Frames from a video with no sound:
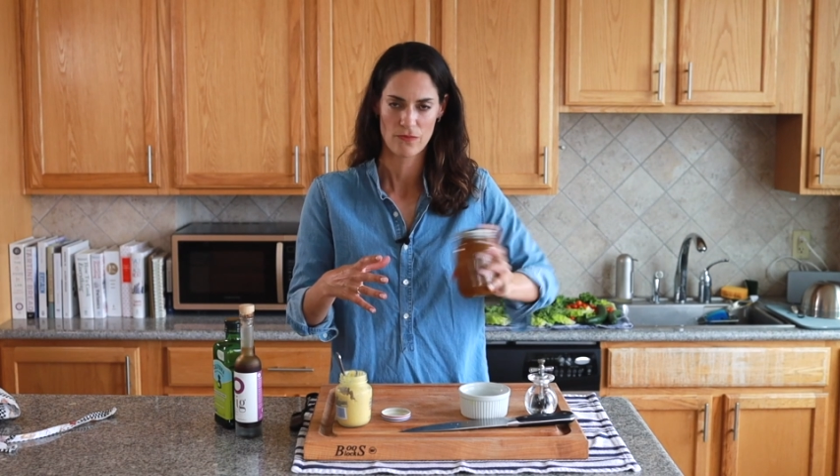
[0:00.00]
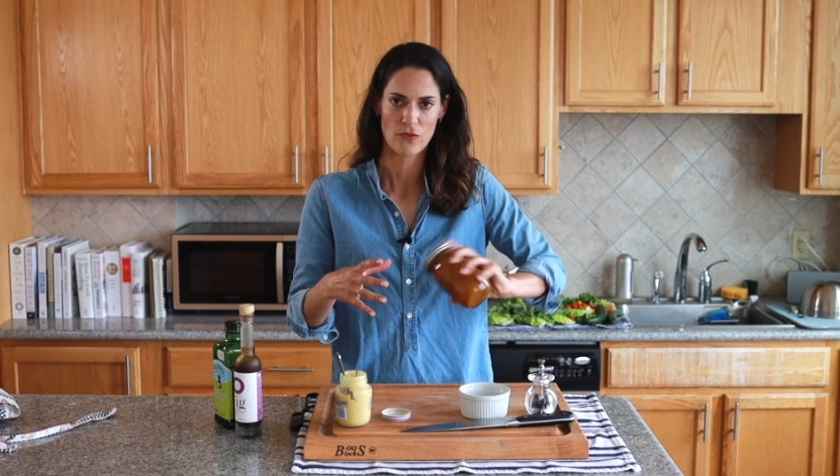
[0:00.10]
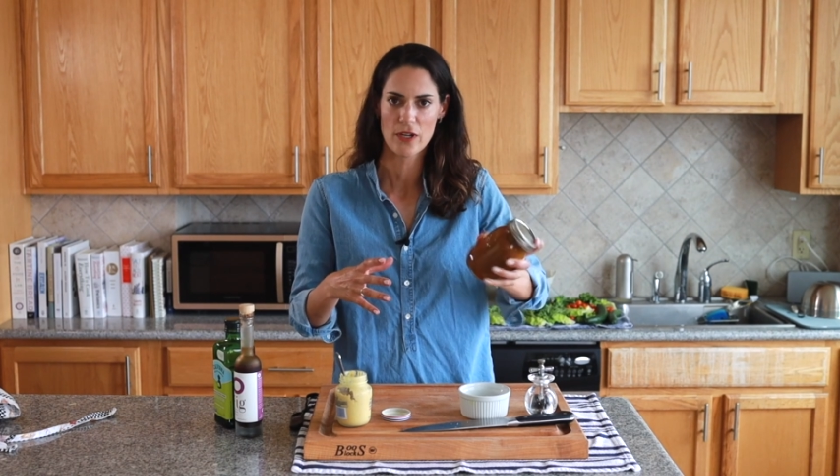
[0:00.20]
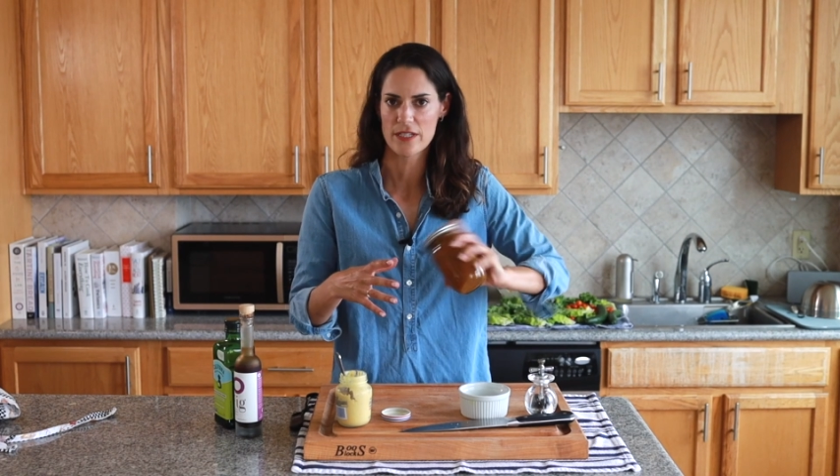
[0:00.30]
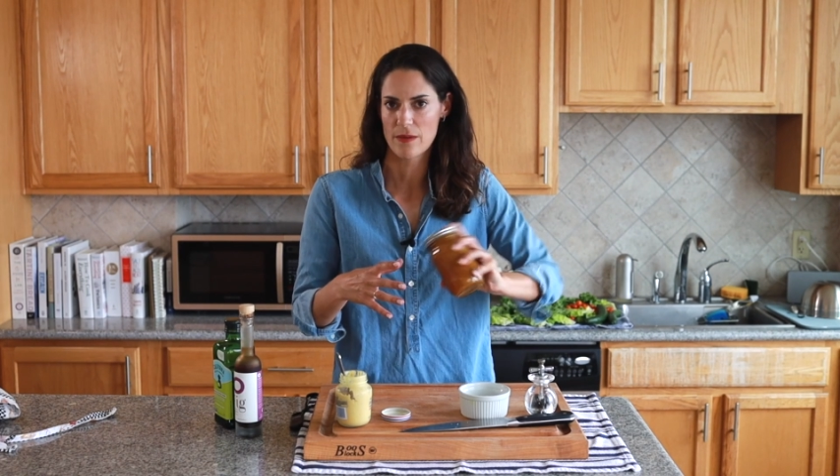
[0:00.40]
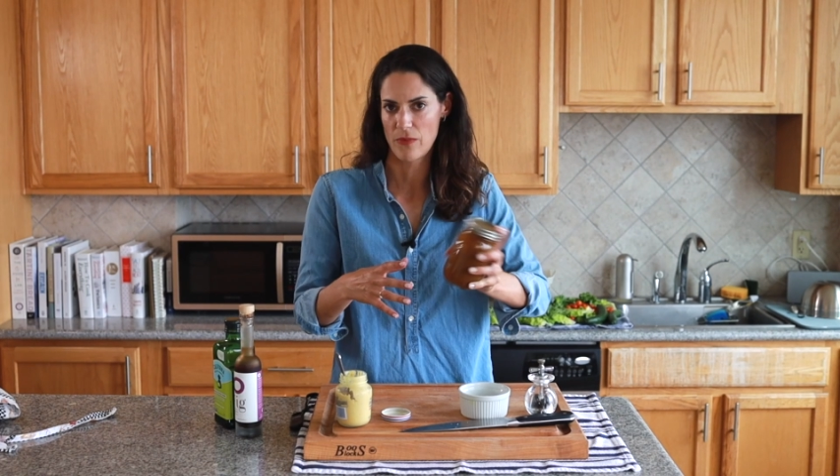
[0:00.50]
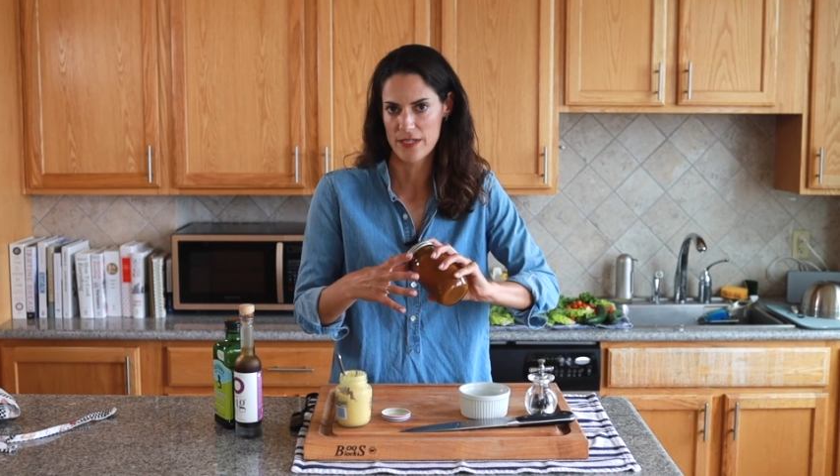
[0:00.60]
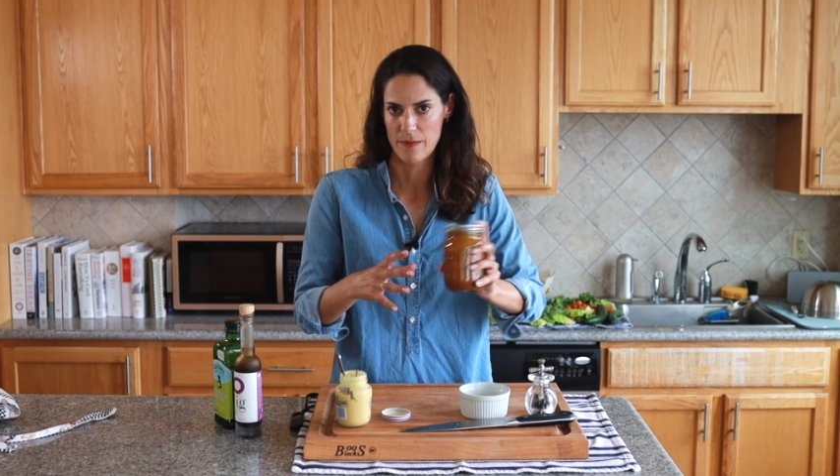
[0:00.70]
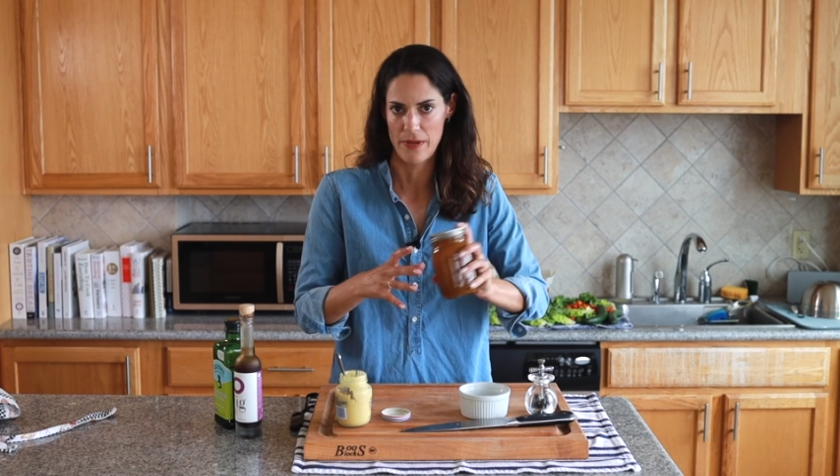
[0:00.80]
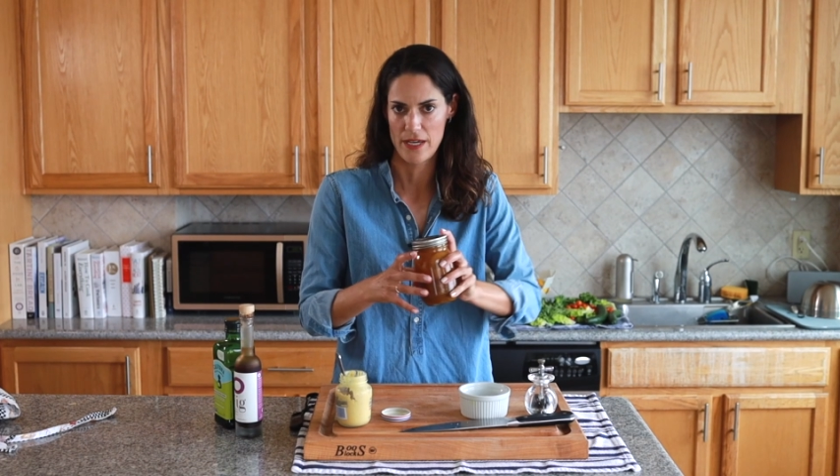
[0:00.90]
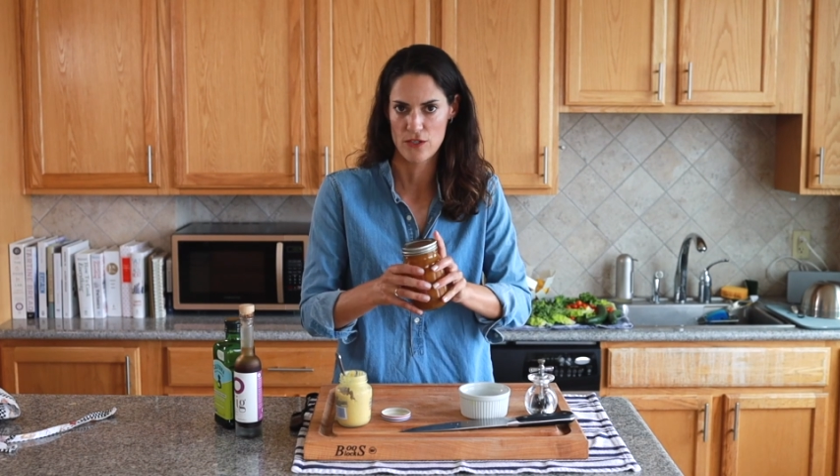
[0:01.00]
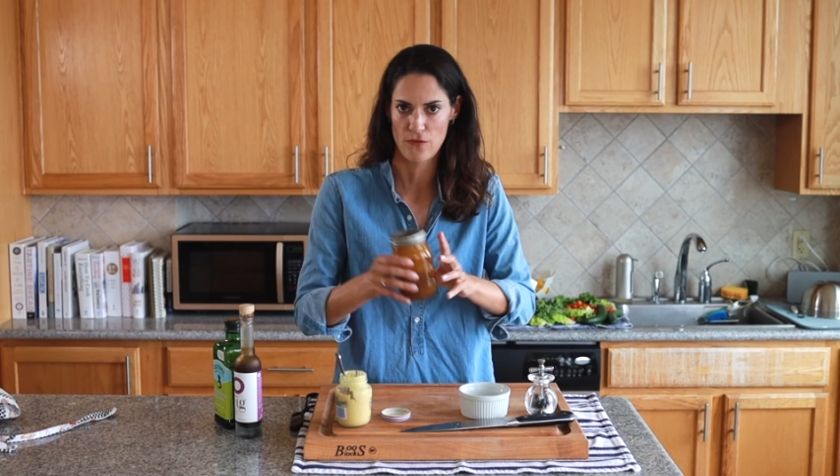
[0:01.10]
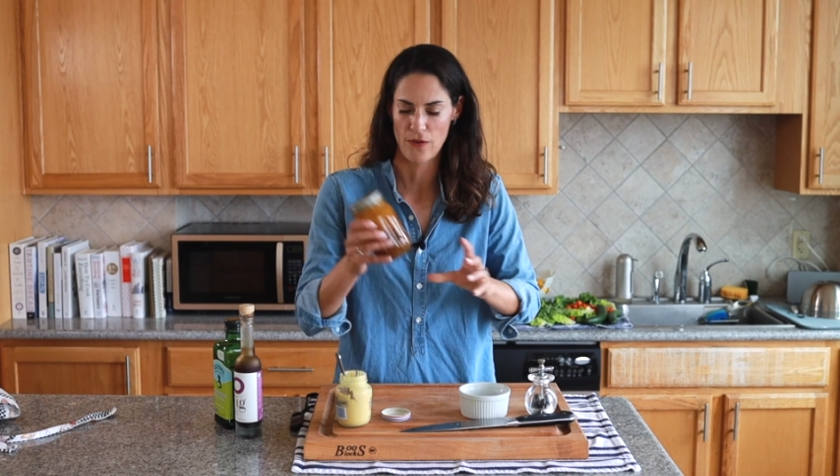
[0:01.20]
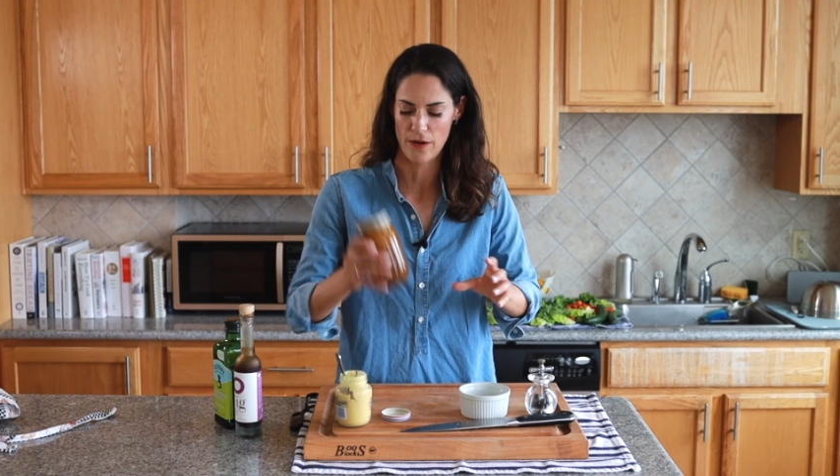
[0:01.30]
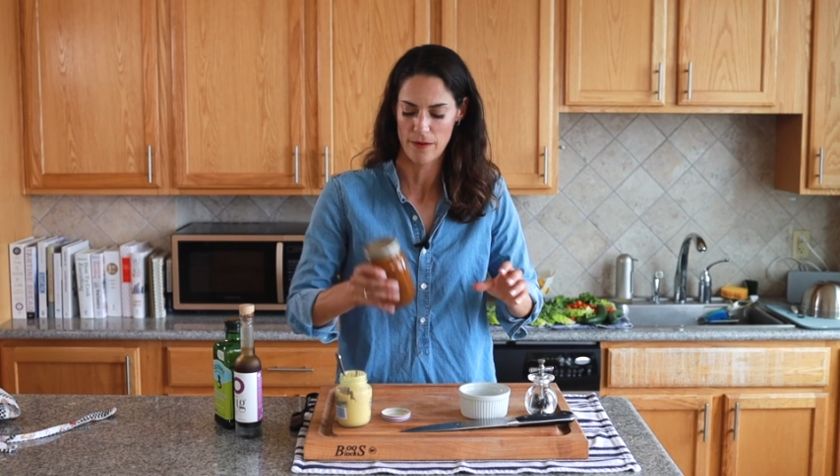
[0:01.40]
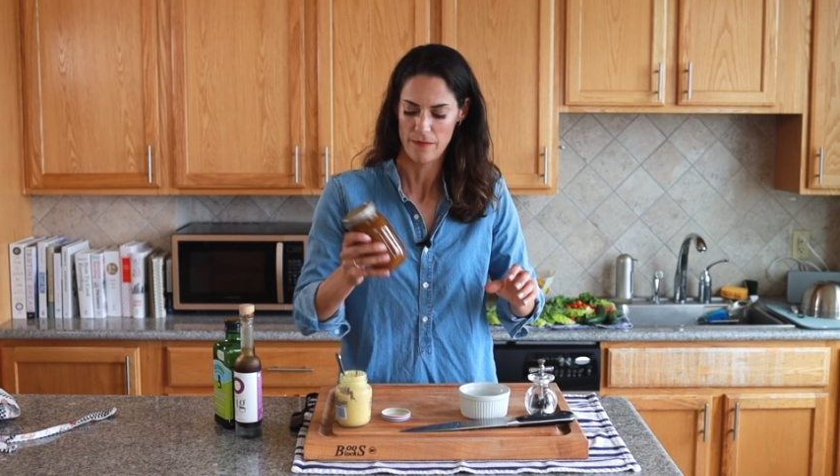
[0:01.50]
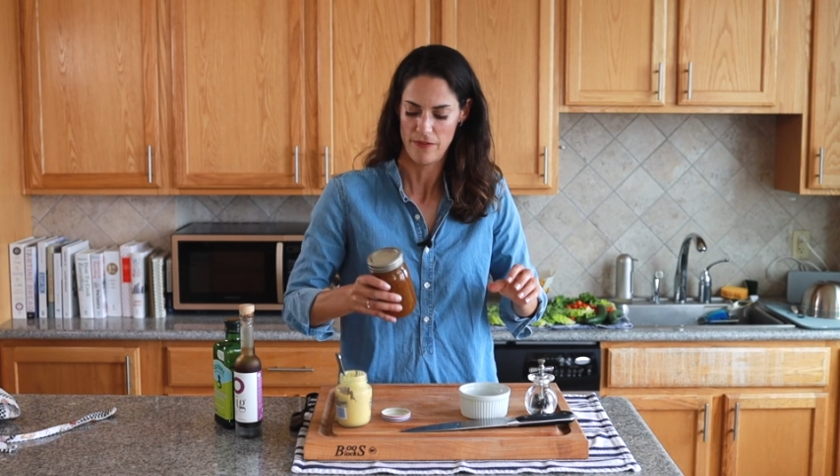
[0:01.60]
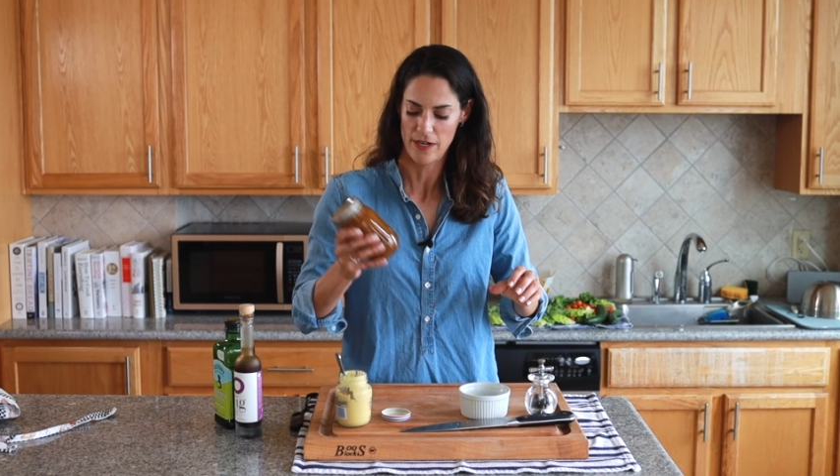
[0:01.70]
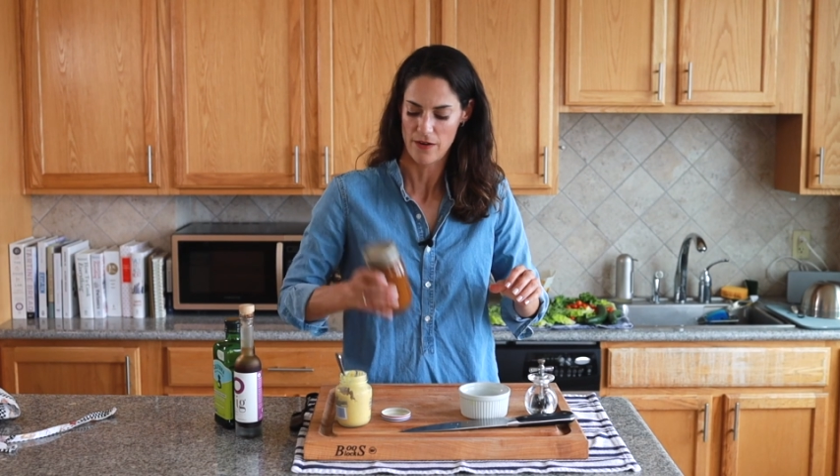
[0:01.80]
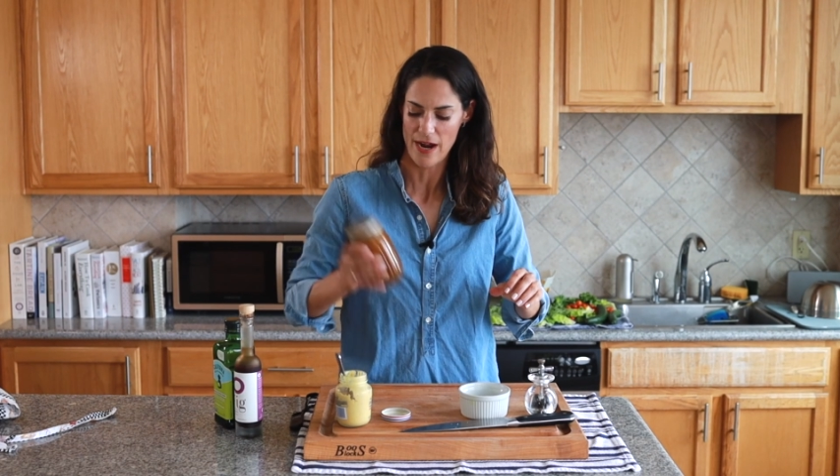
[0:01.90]
look at some recipes for
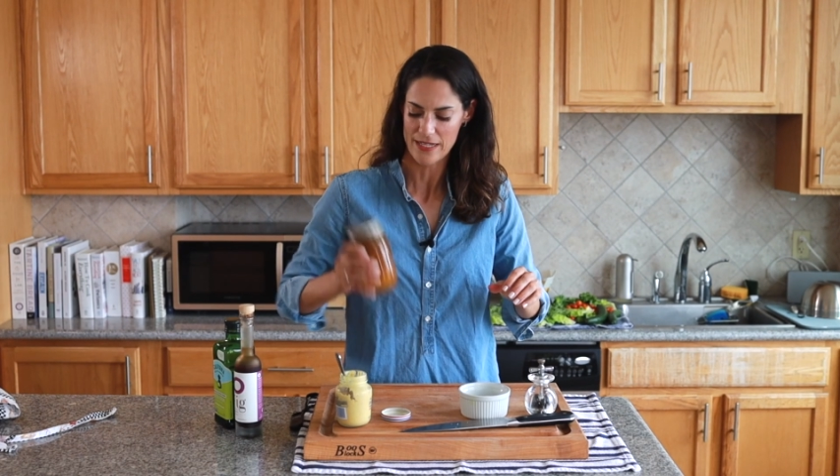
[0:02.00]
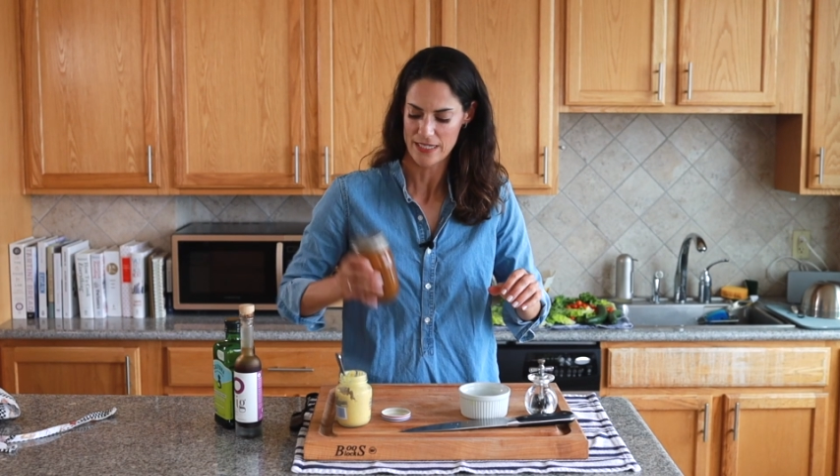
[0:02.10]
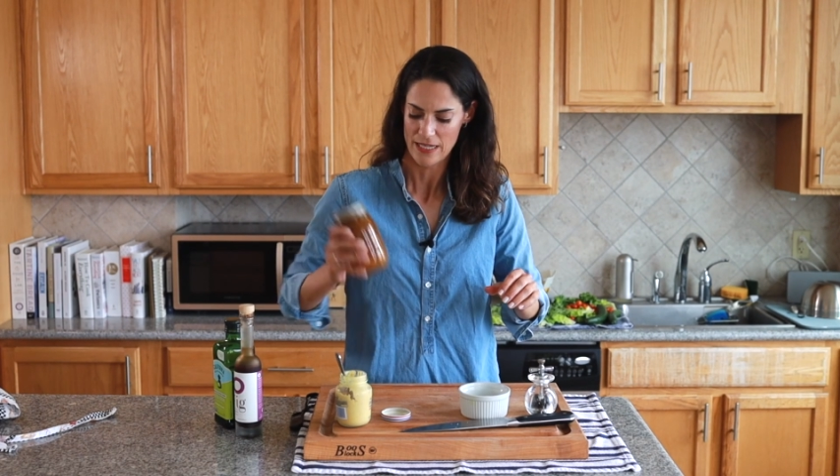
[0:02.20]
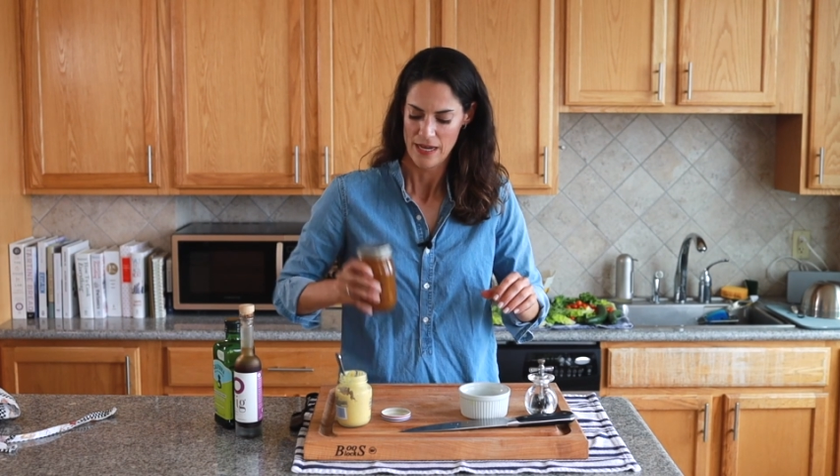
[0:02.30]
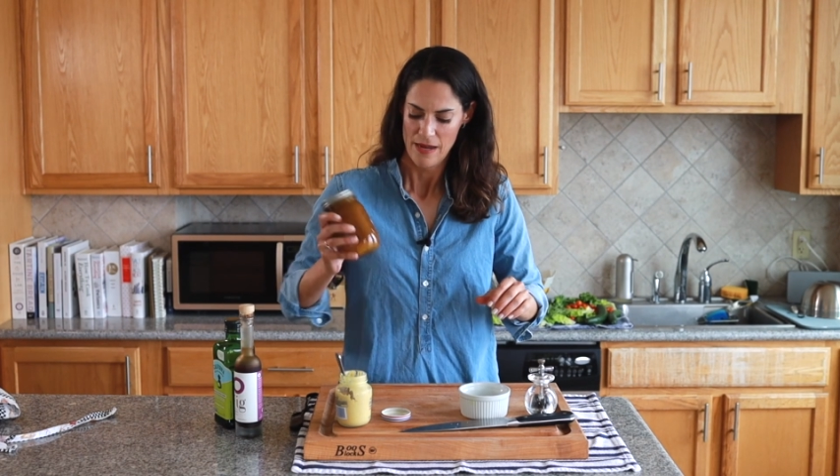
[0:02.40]
vinaigrettes.